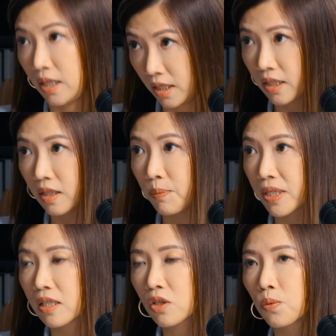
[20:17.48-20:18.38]
in the
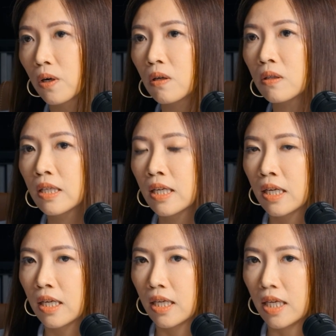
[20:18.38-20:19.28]
business world,
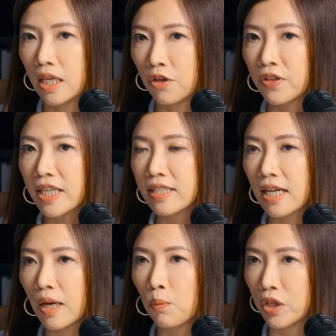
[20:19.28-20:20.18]
if next
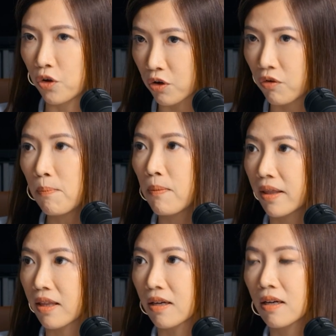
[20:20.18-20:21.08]
time when you're a
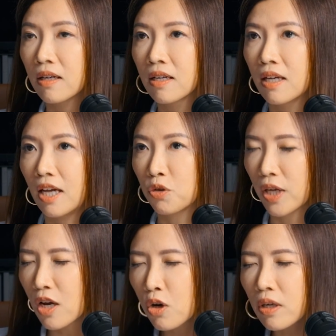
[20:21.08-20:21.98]
grandmother and you
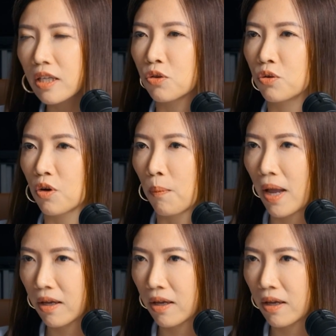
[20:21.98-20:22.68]
can look into your